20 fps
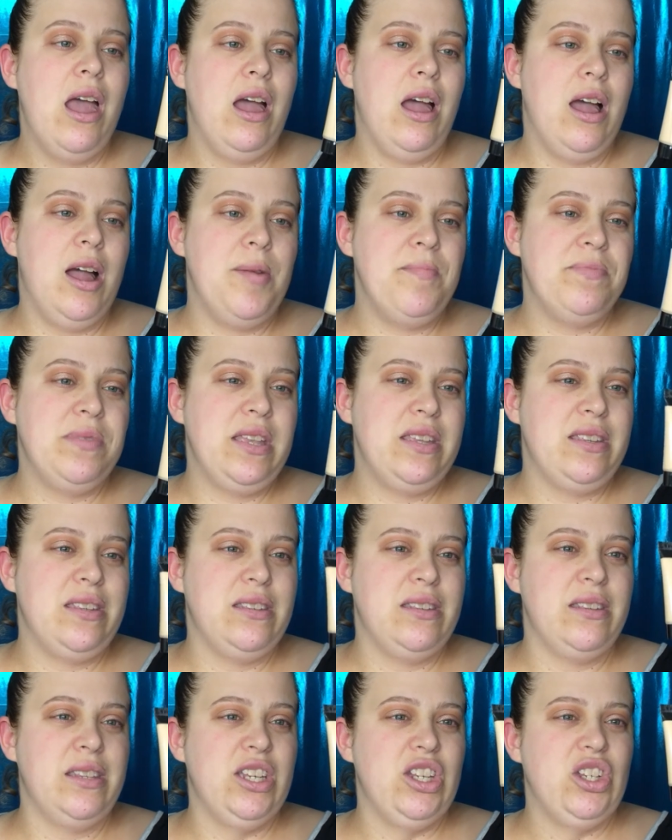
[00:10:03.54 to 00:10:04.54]
um, this
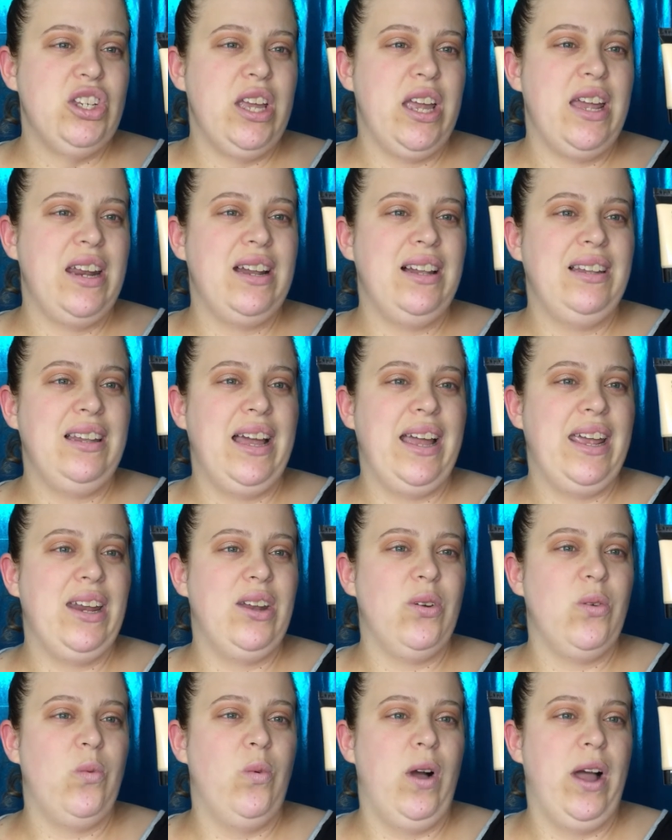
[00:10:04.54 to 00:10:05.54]
is in the shade
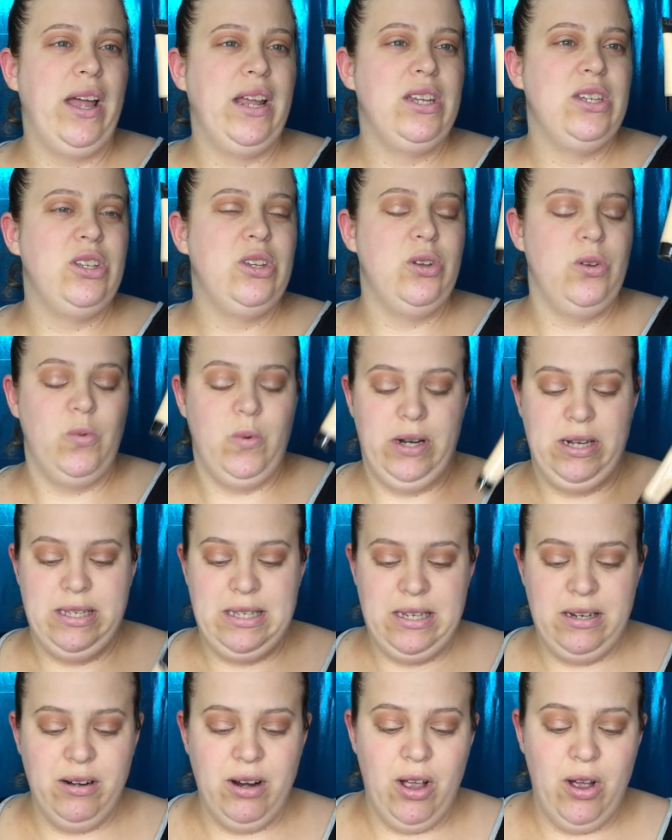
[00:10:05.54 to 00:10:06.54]
Light
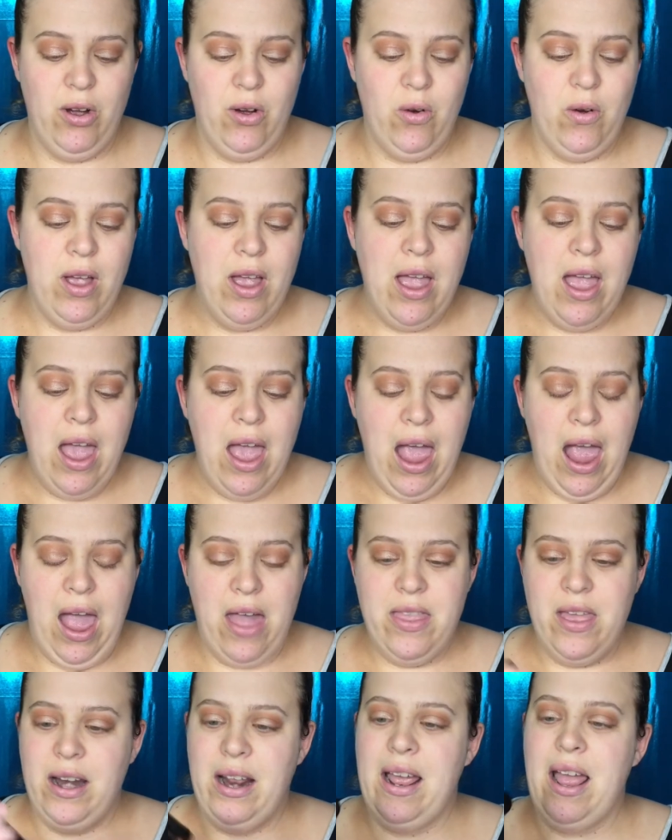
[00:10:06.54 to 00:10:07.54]
Y210.
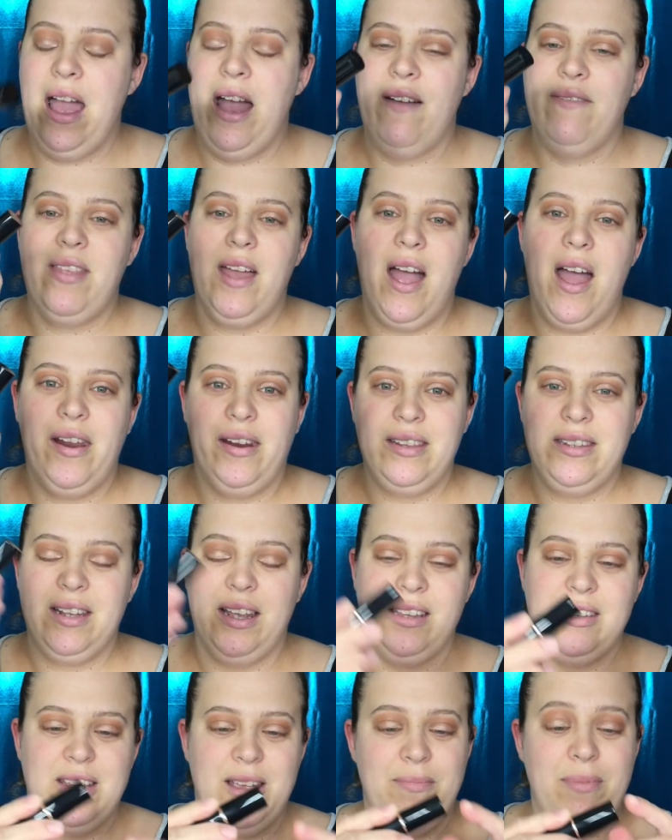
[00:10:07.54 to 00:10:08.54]
And then I have the
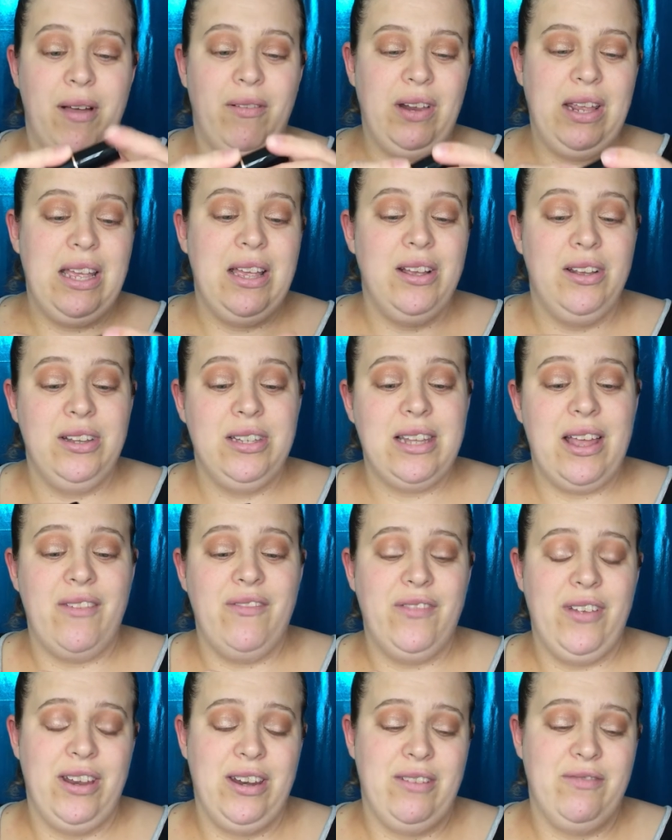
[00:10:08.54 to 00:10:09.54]
Anastasia Beverly Hills
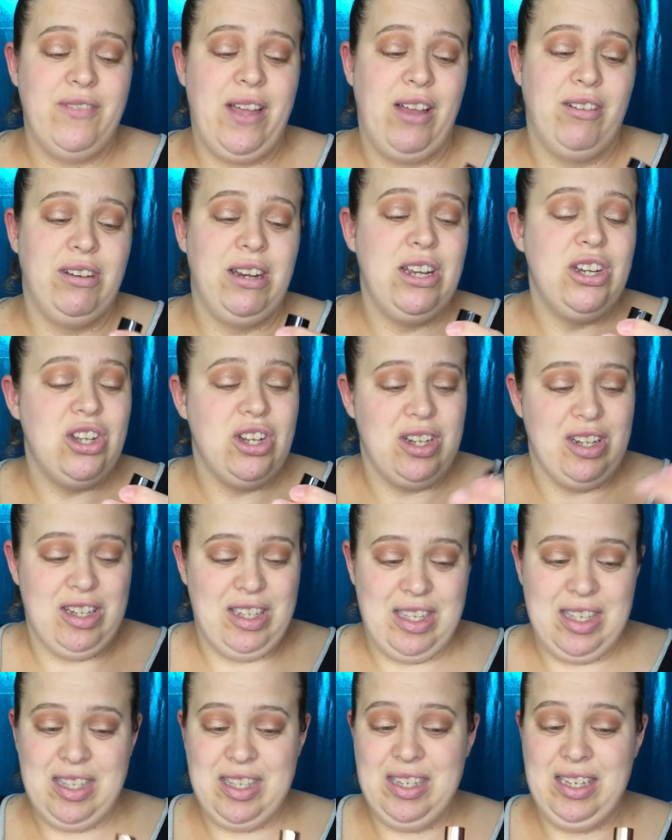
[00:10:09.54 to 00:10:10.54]
Foundation
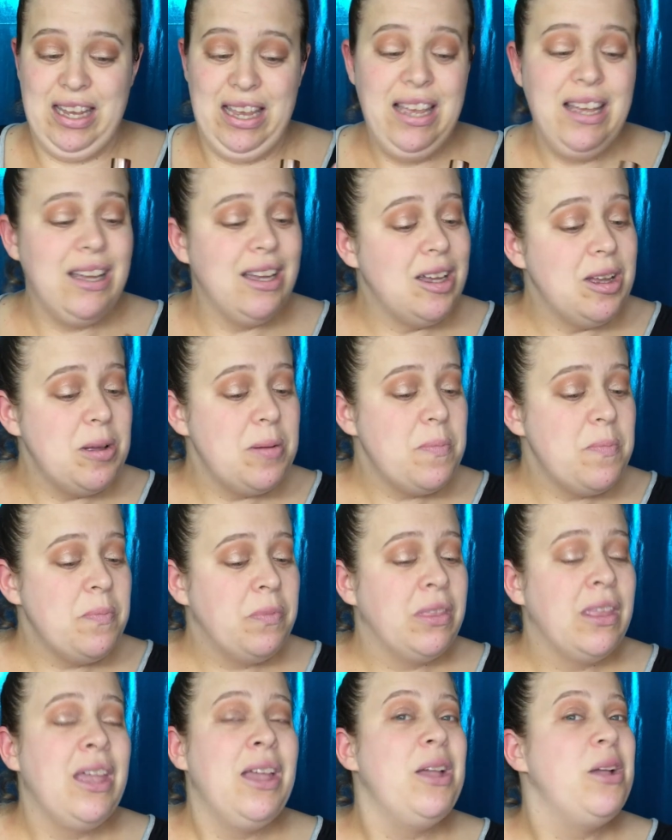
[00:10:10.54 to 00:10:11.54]
Stick,
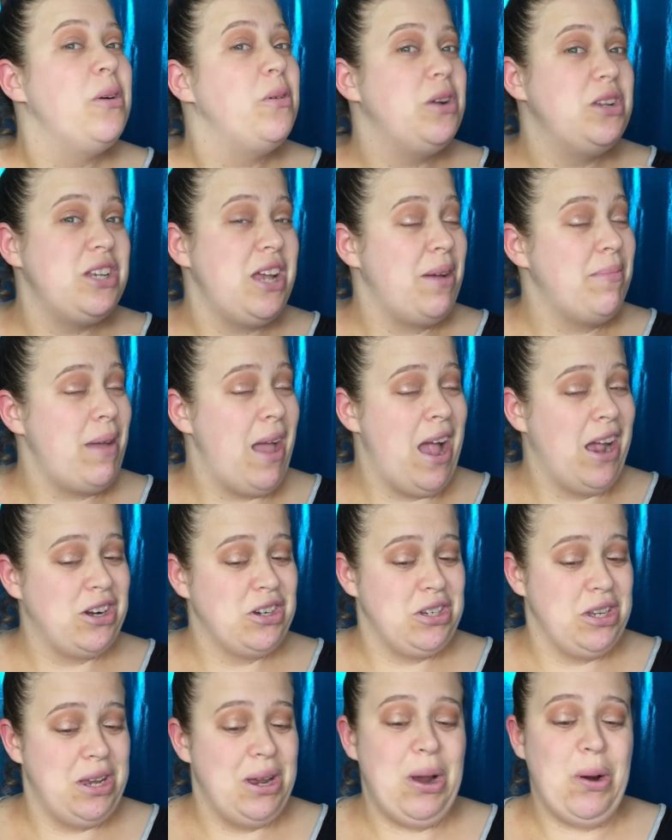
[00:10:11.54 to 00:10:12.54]
which I'm
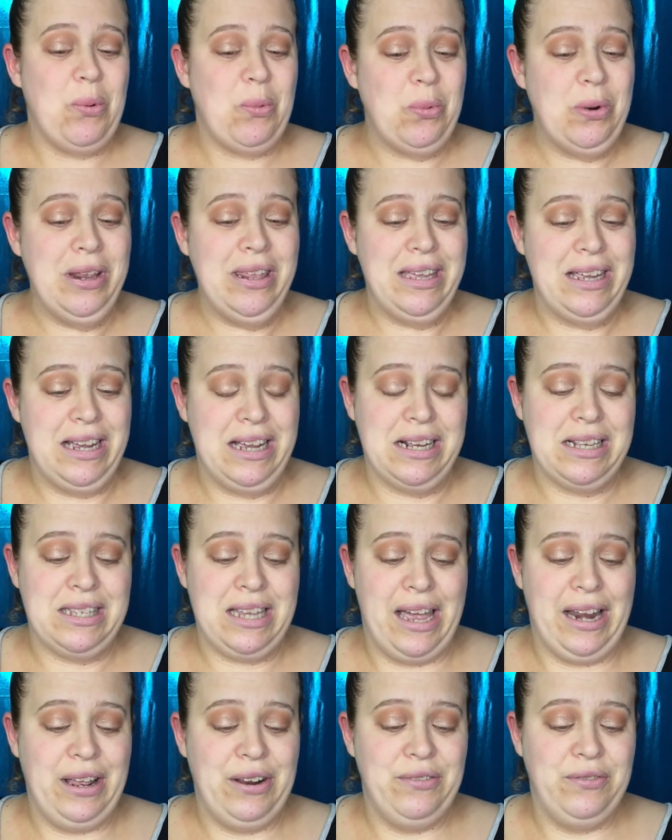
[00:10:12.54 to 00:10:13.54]
actually really
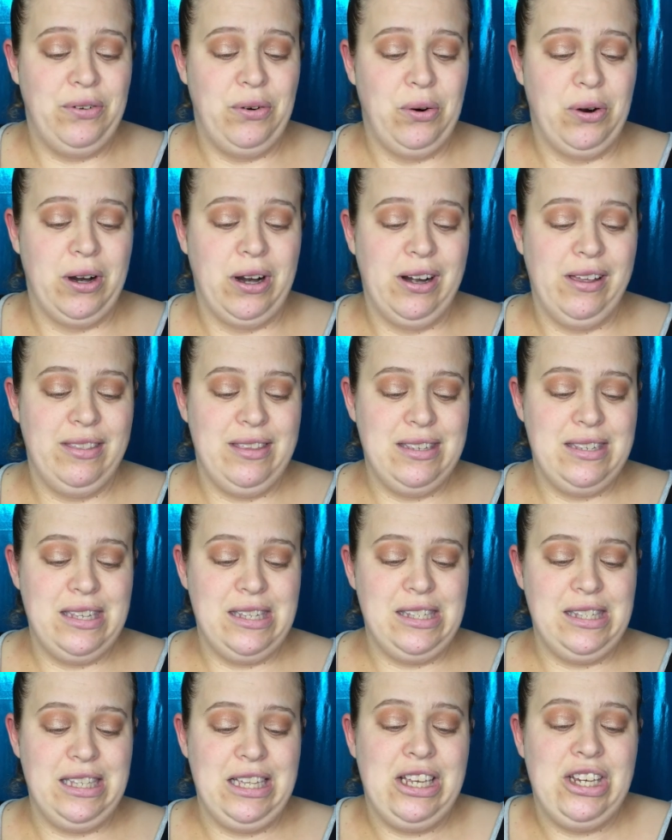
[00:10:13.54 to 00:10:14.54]
excited for. This
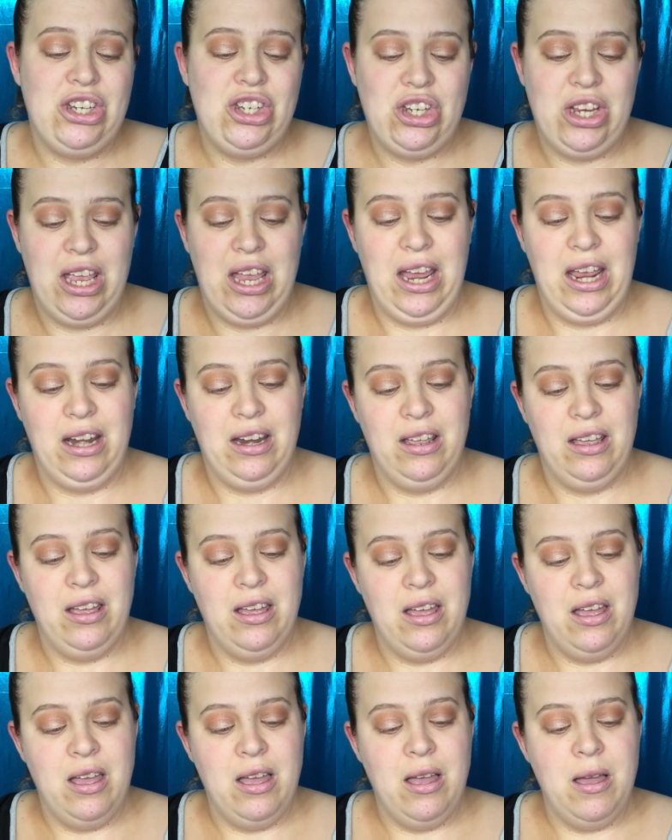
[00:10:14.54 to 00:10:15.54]
is in the shade
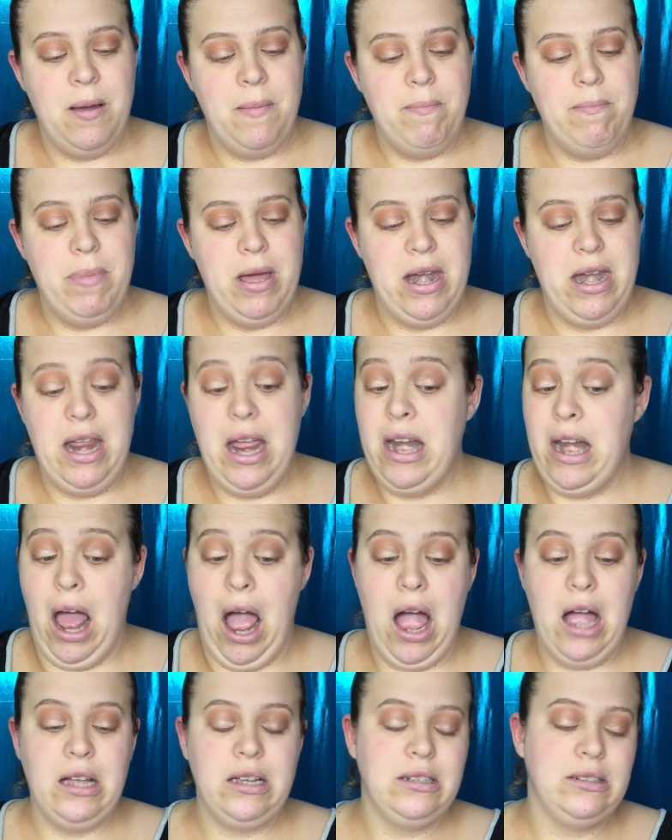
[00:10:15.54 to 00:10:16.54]

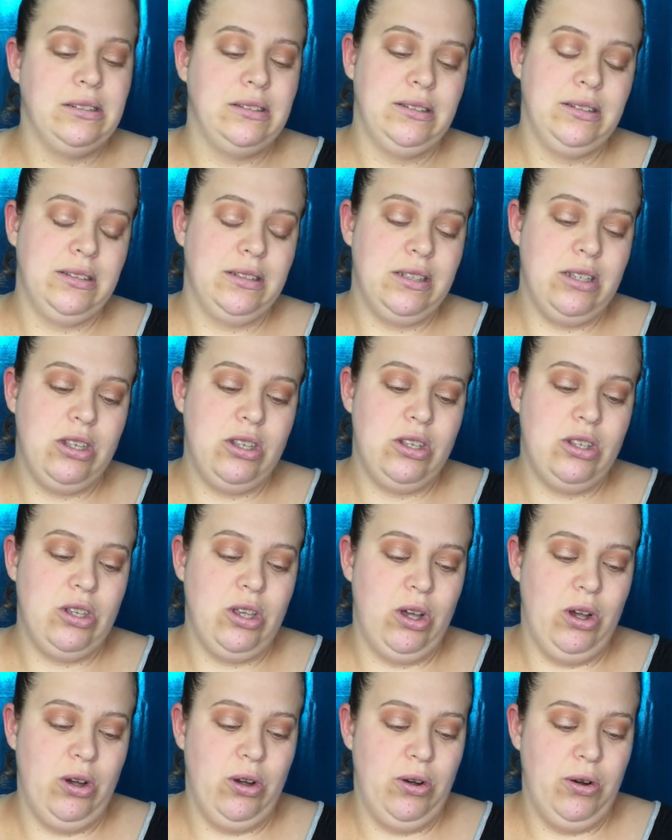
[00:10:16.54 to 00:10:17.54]
Banana.
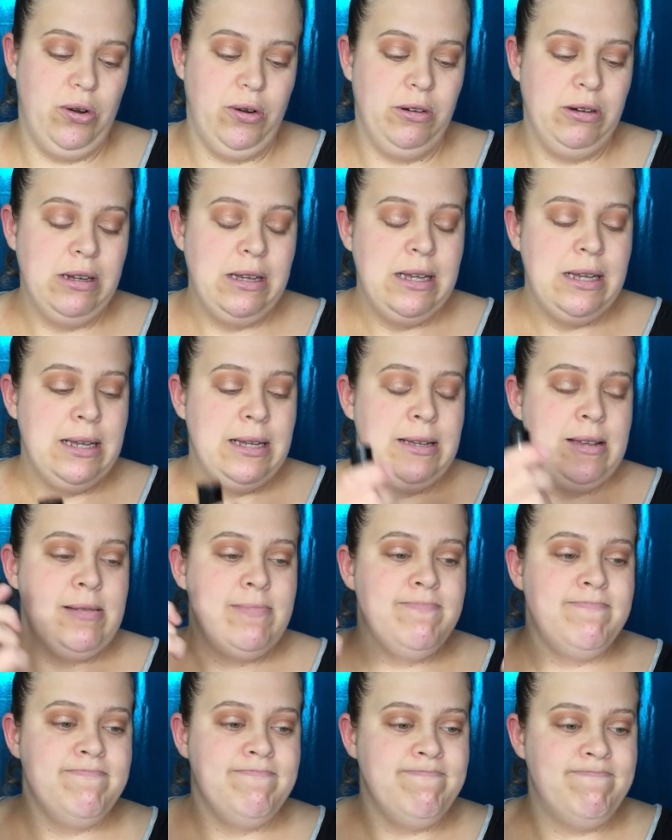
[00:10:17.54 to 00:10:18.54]
So,
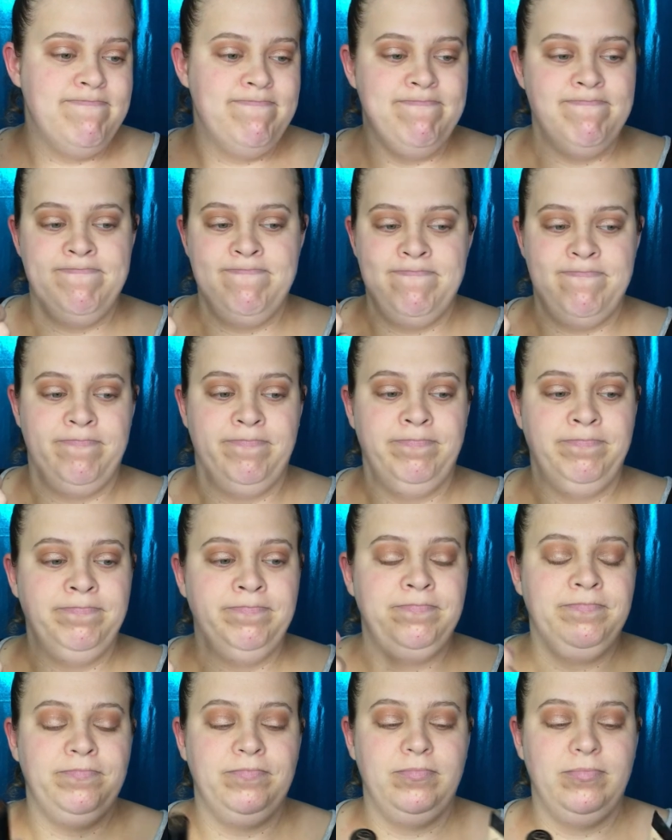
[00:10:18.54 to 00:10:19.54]
hmm,
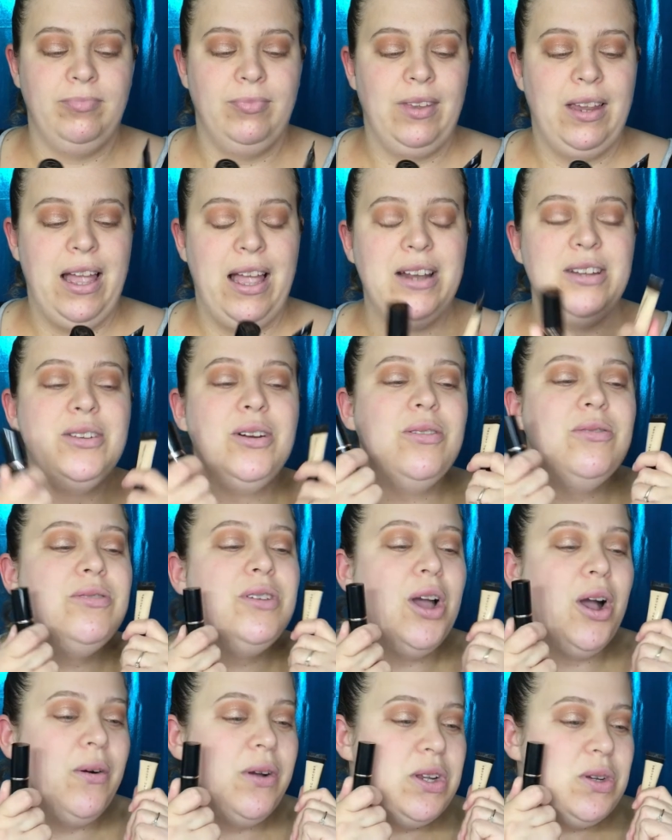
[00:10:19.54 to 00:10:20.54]
I don't
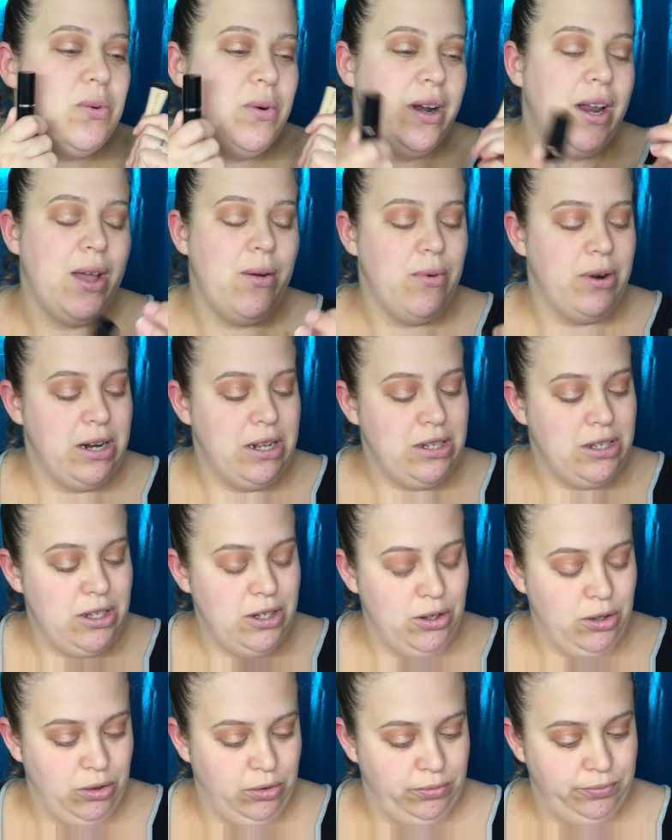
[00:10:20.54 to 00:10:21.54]
know which one I want to
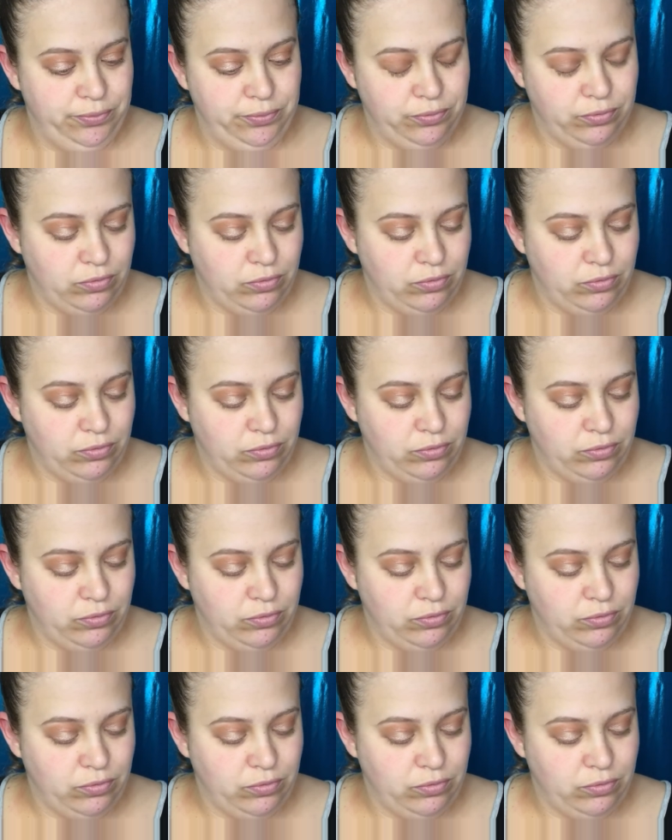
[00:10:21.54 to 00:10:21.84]
do.